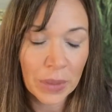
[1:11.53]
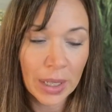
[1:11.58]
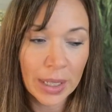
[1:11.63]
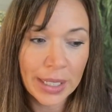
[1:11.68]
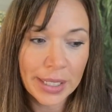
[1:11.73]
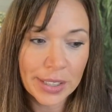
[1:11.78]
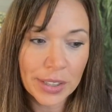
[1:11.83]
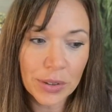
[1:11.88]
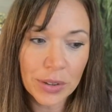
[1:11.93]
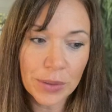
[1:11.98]

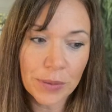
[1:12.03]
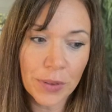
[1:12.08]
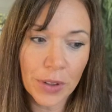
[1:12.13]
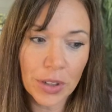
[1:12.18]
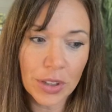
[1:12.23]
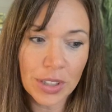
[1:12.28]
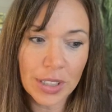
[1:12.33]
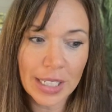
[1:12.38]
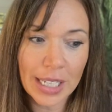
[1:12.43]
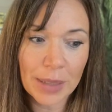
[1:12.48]
So the
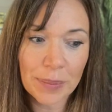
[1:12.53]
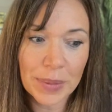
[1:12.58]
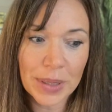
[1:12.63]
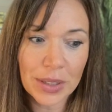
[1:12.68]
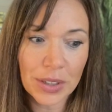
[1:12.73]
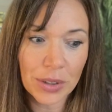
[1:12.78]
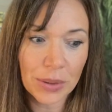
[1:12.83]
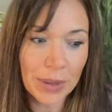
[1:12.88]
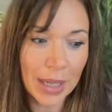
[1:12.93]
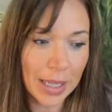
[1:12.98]
first step
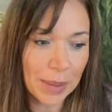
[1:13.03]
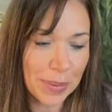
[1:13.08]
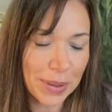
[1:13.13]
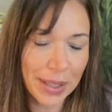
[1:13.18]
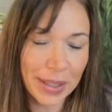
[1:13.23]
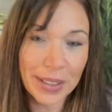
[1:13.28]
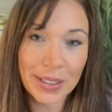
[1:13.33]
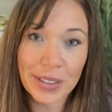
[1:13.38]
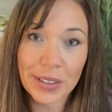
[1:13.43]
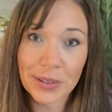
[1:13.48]
is you
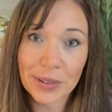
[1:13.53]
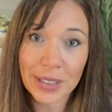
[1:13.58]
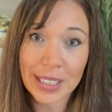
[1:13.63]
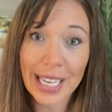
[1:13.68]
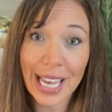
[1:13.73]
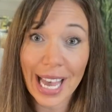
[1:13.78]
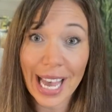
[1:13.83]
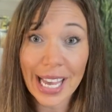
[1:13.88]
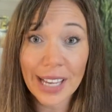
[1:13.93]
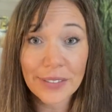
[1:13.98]
absolutely
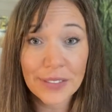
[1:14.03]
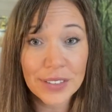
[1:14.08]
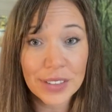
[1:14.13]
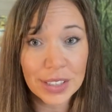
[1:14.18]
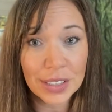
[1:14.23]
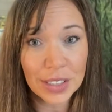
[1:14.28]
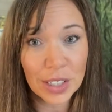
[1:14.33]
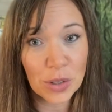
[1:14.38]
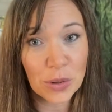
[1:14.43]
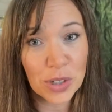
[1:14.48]
have
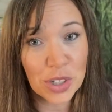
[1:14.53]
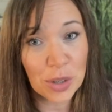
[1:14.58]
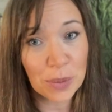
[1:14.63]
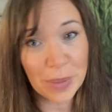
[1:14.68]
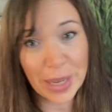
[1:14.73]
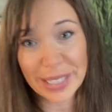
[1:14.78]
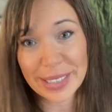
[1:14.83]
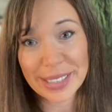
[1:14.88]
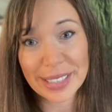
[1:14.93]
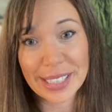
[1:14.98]
to lower your
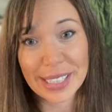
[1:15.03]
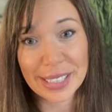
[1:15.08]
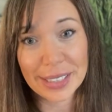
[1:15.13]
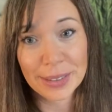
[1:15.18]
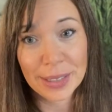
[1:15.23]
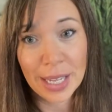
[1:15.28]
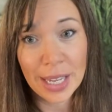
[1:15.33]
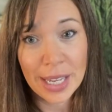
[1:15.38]
baseline.